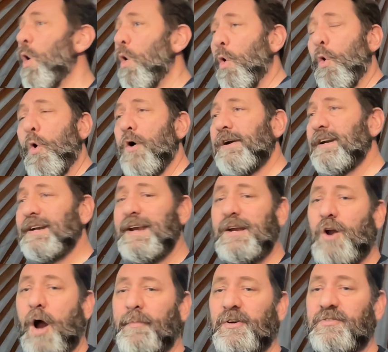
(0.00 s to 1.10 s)
or in an
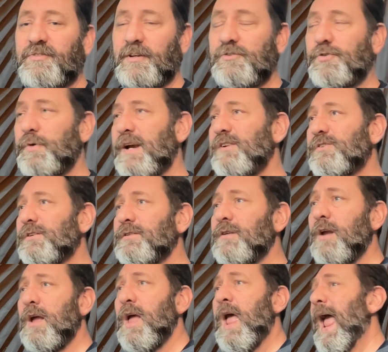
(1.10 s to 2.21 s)
e-commerce situation,
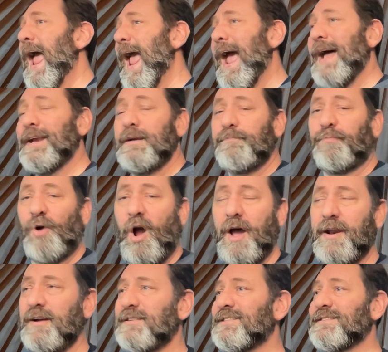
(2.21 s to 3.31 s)
adding
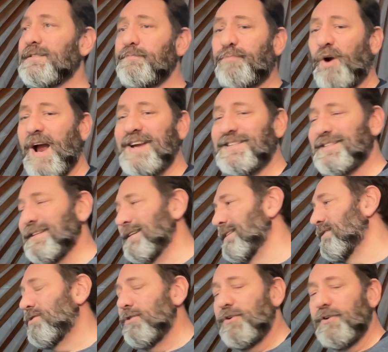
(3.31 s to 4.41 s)
products and pricing
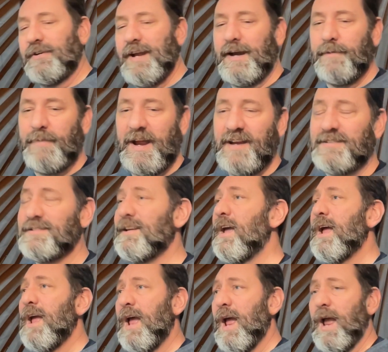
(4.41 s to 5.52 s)
to your database,
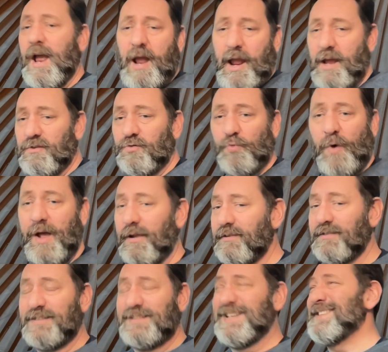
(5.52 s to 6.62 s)
as well
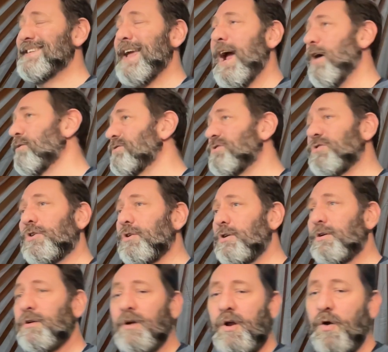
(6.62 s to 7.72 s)
as discounts
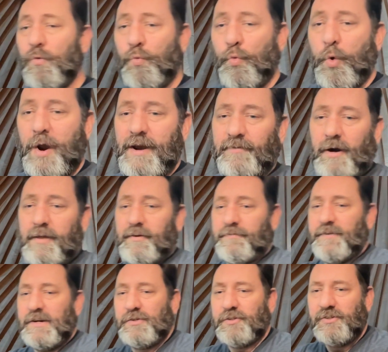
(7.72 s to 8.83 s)
or whatever other
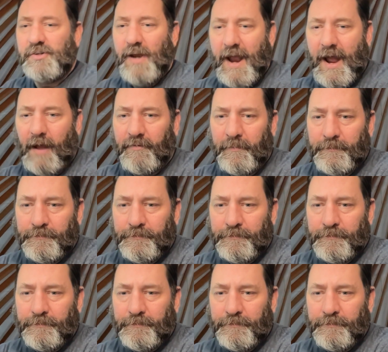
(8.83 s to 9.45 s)
features you have.